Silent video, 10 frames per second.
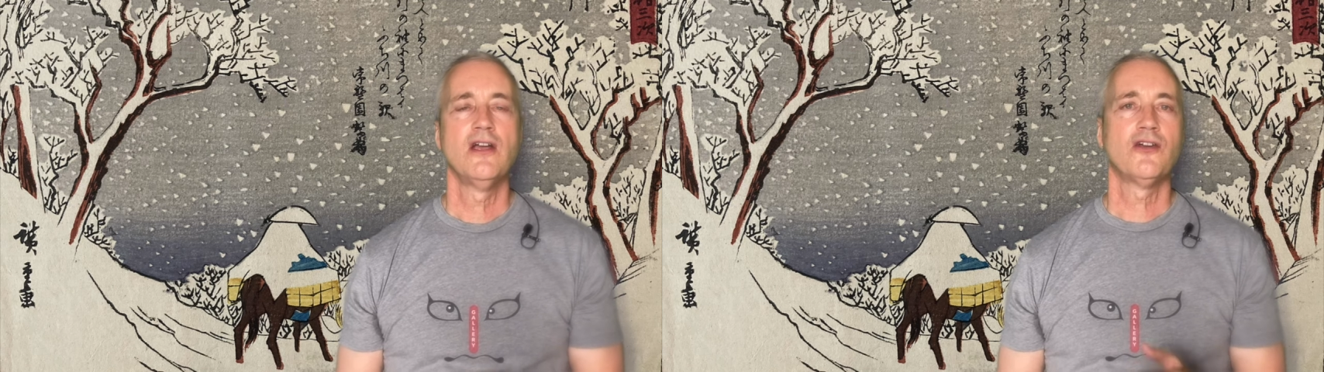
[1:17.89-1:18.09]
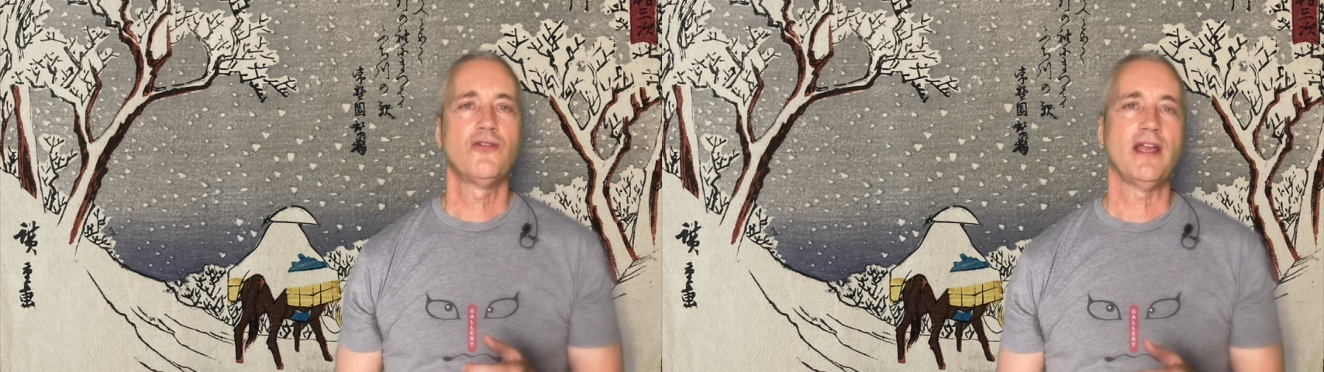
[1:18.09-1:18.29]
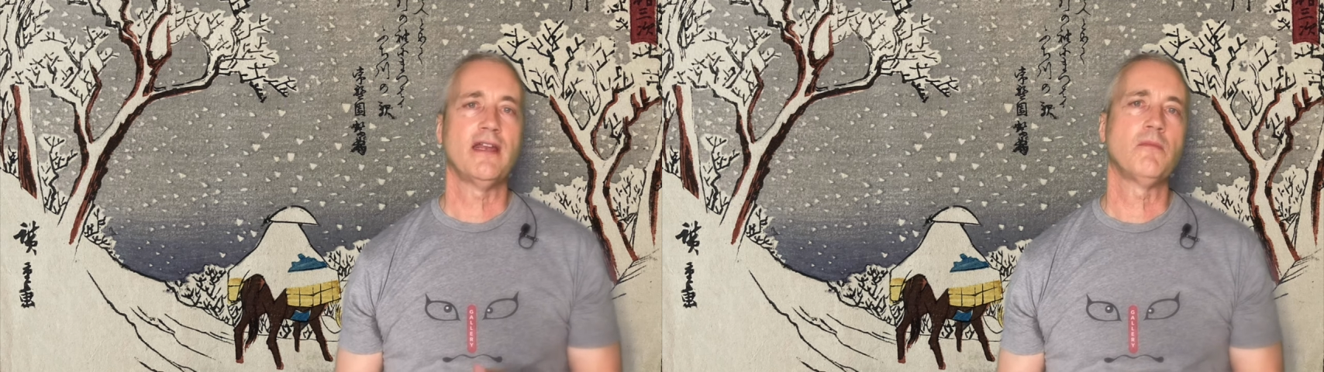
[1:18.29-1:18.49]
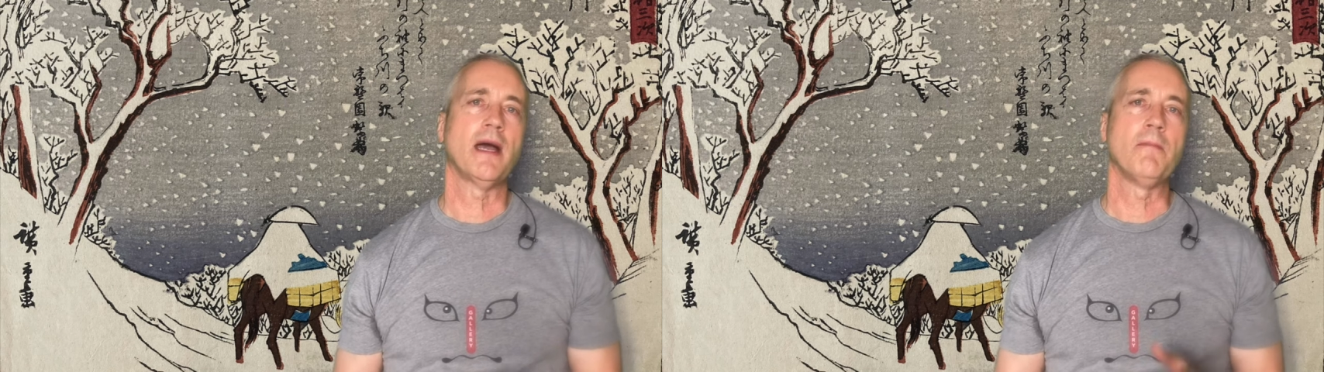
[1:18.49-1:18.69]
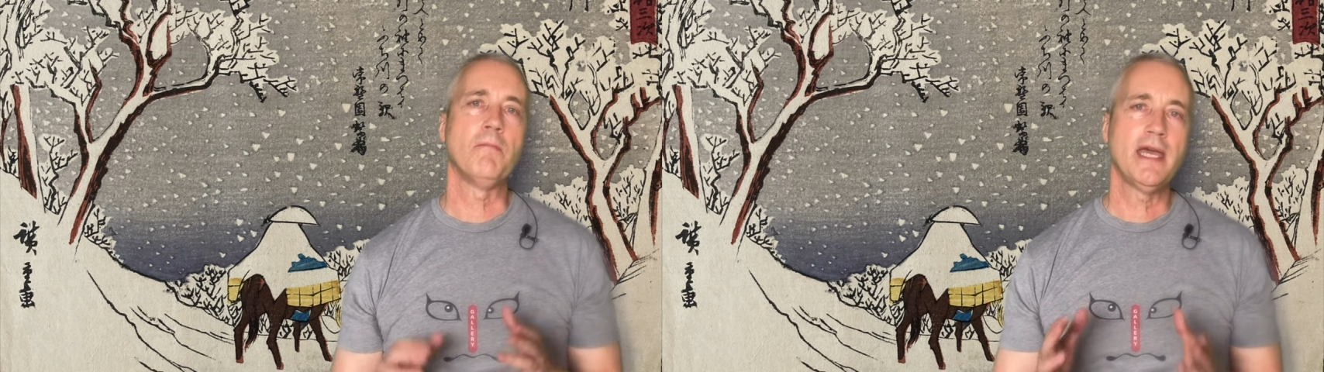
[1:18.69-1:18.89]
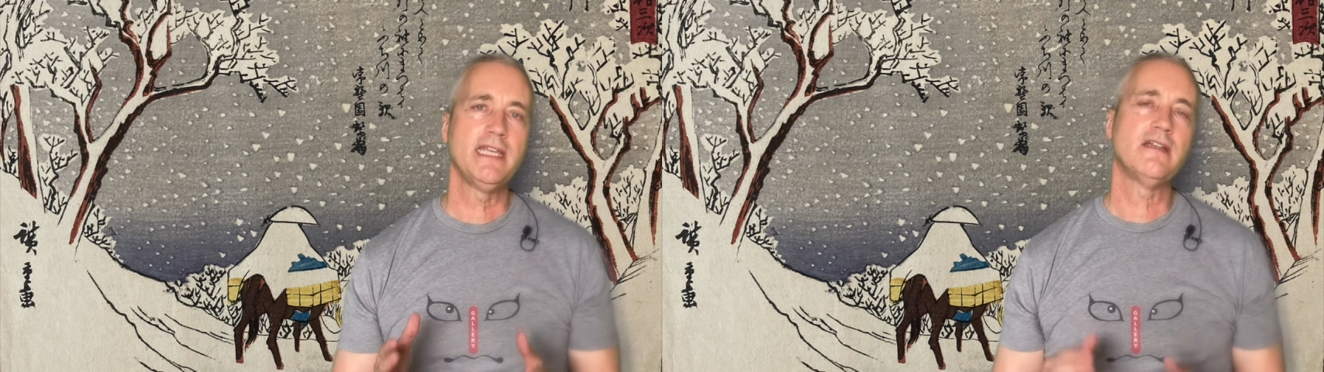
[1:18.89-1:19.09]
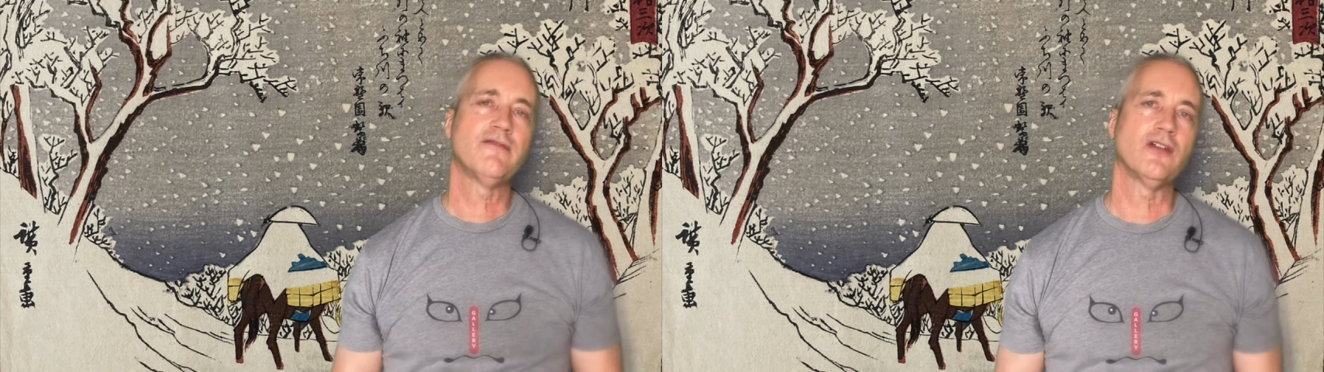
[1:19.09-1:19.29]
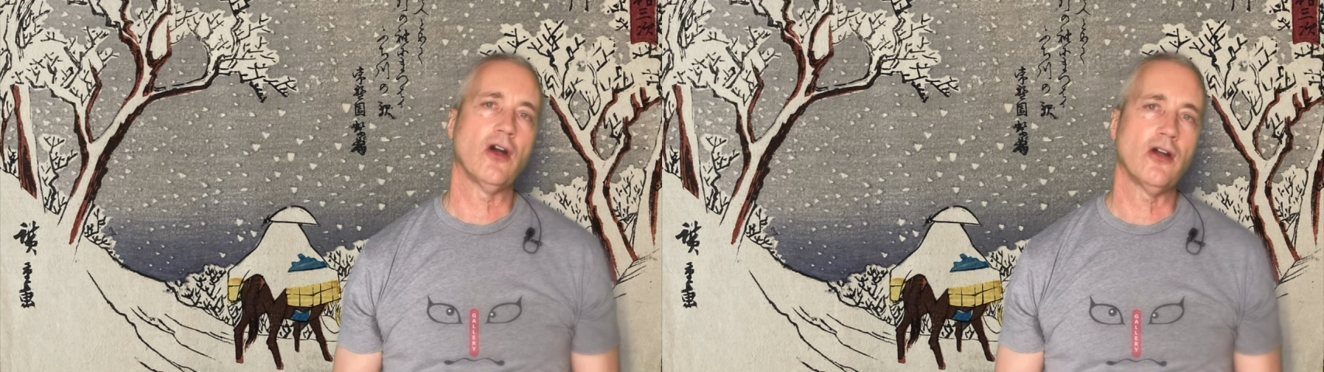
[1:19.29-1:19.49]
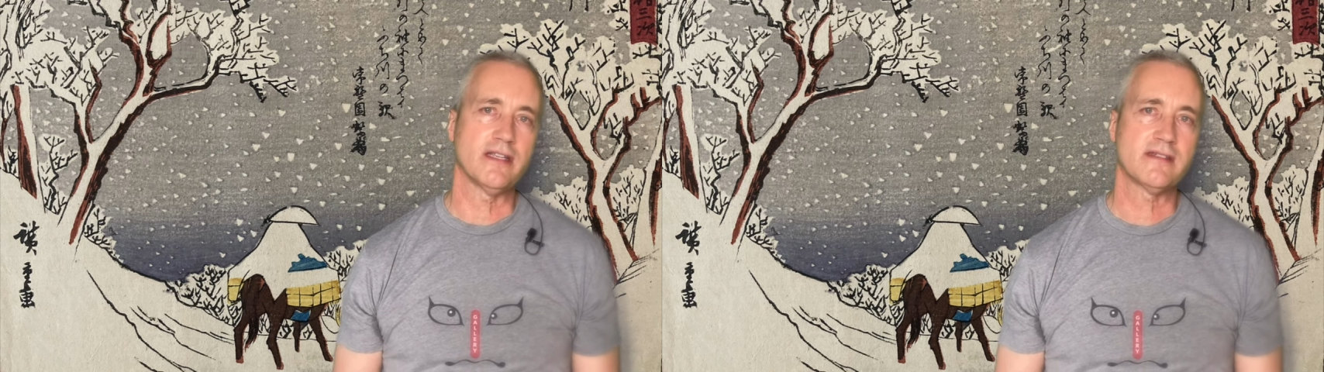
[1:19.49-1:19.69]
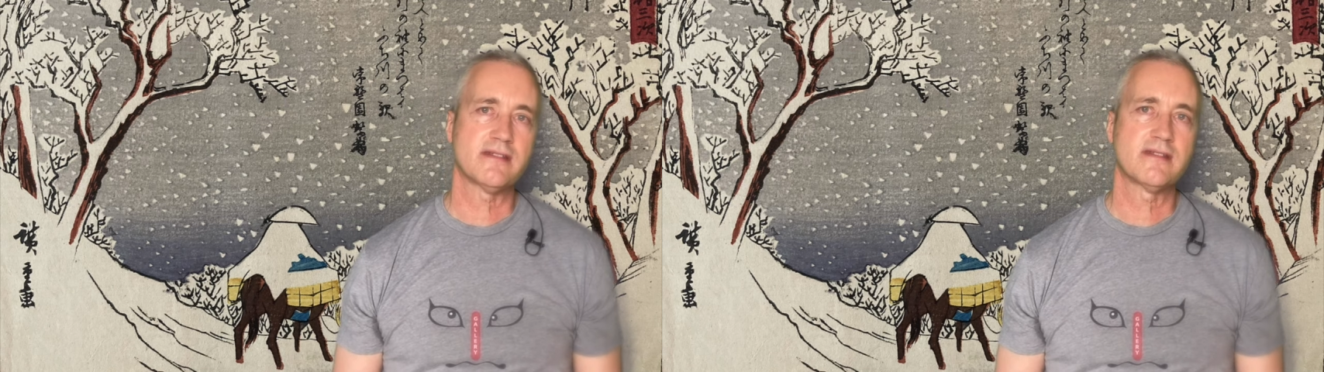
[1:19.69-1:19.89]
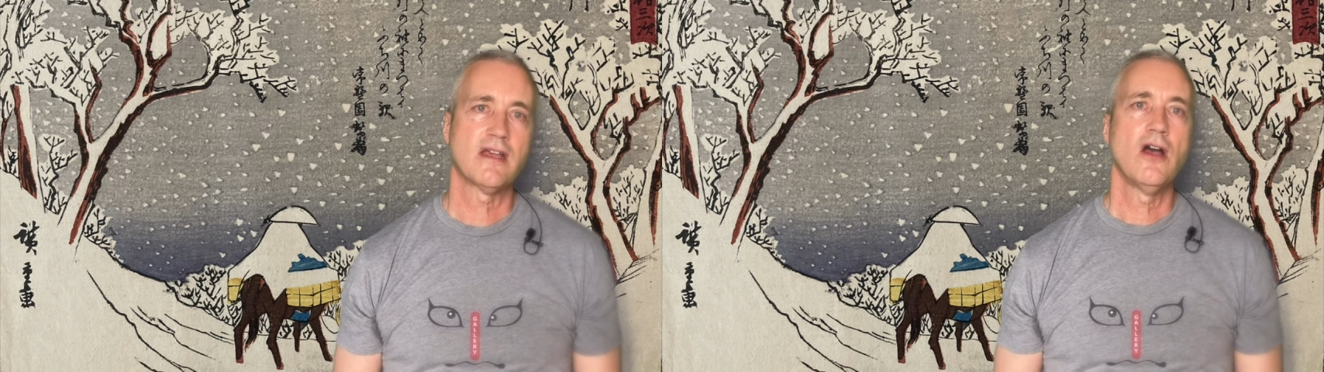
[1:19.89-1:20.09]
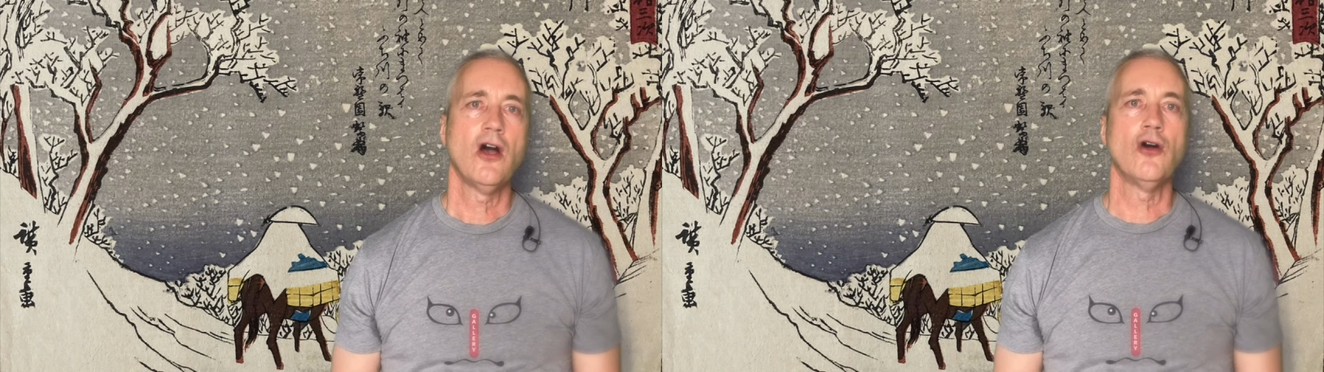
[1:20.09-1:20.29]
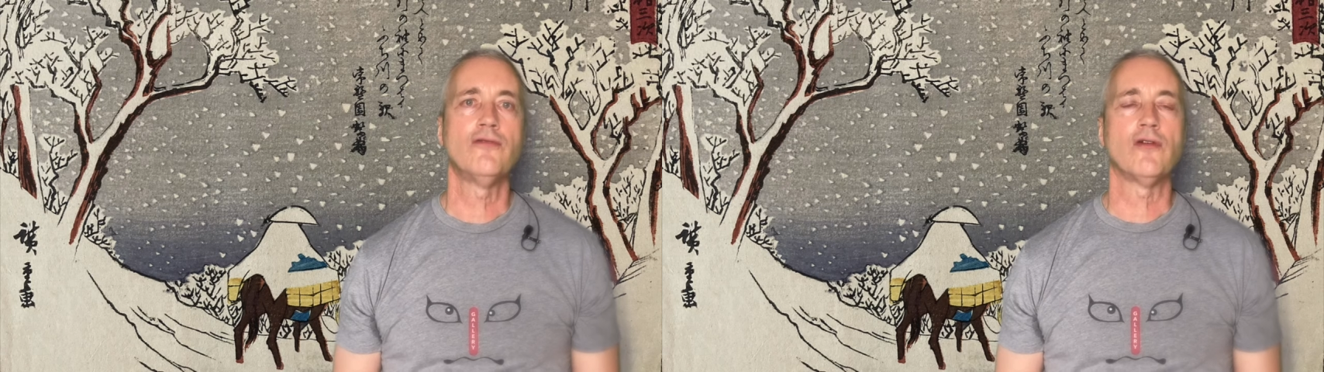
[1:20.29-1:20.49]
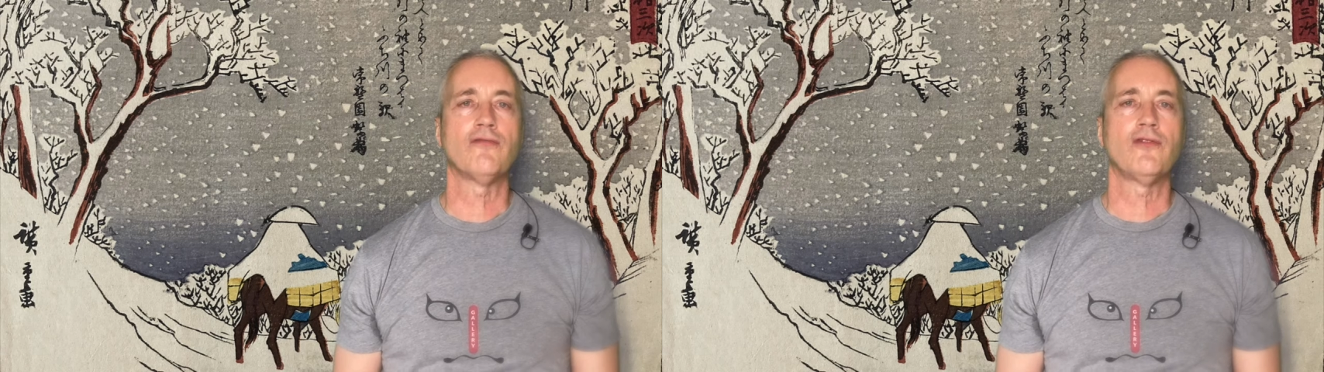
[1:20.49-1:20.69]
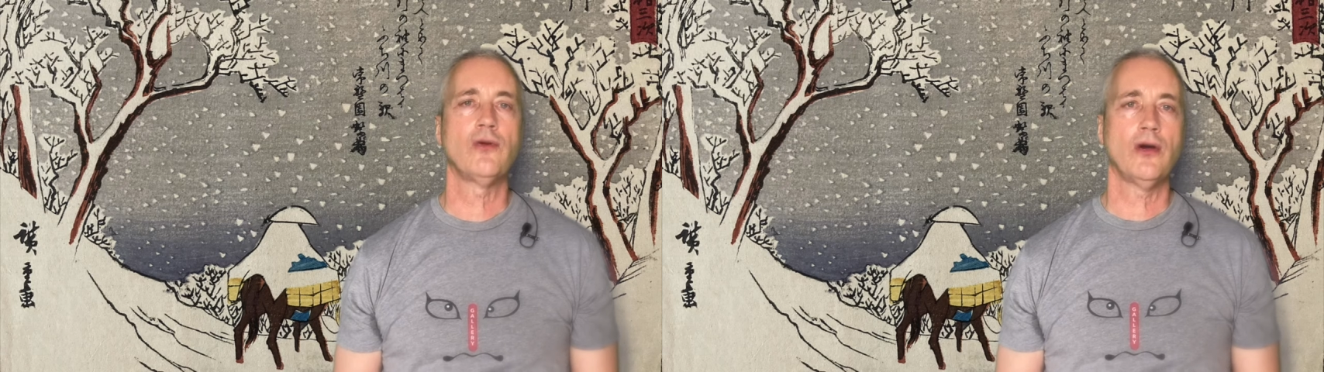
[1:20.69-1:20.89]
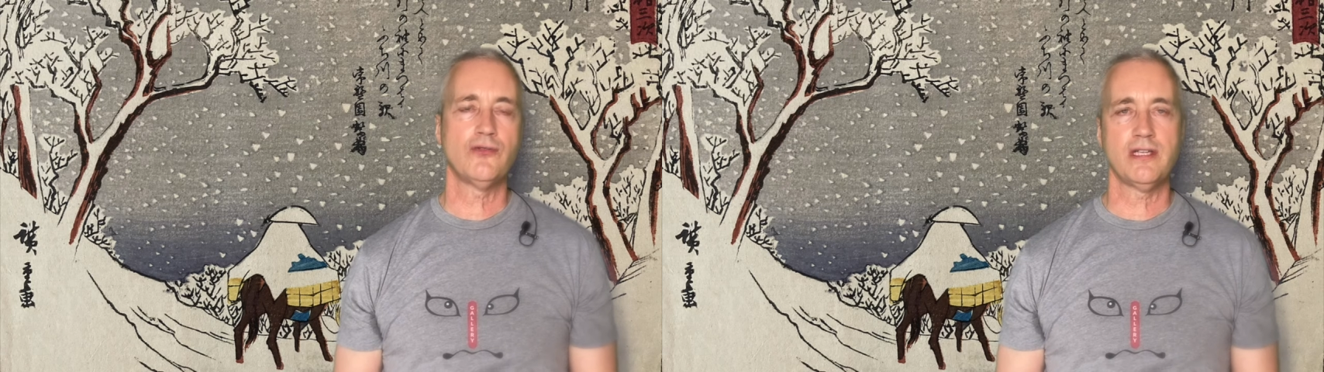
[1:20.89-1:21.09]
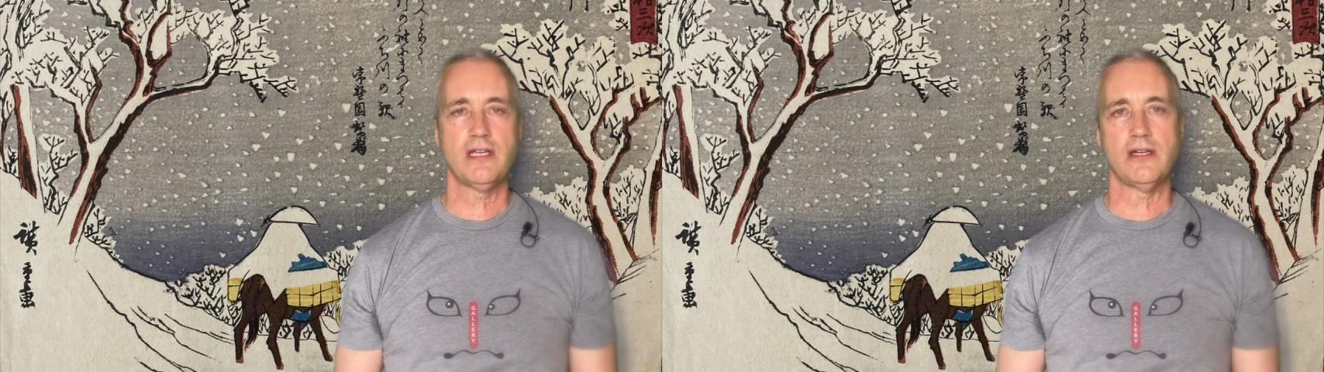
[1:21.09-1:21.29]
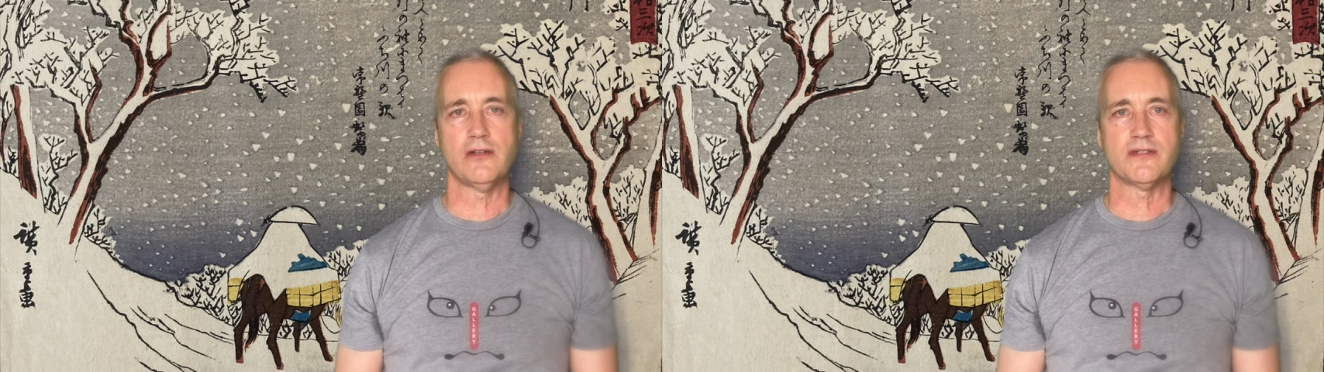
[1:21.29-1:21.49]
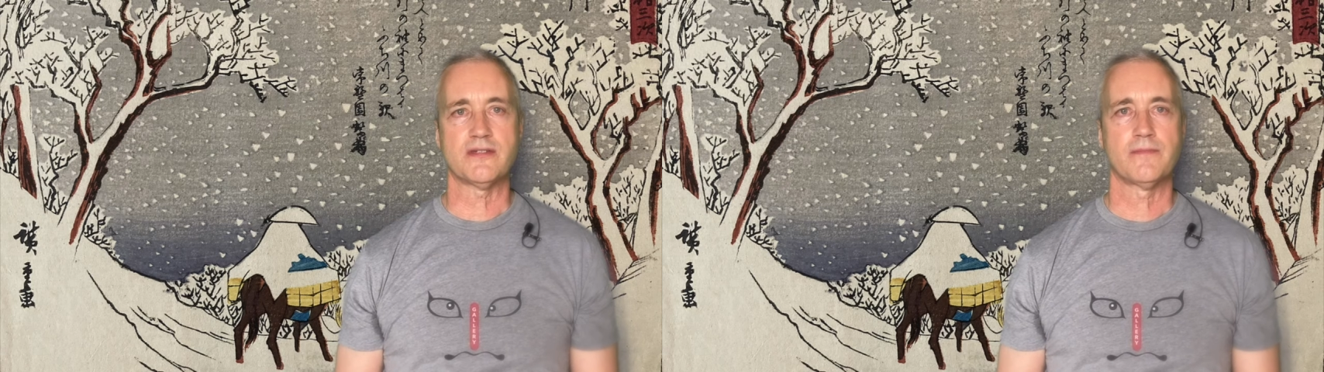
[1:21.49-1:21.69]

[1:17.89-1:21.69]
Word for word: created by many different artists over a few hundred years.